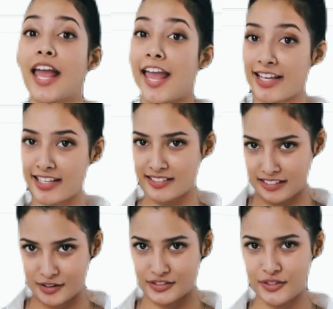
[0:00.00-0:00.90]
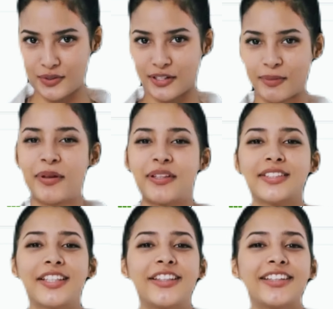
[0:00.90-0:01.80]
and no stored
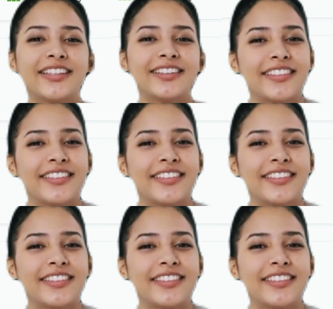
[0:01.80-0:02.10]
procedure.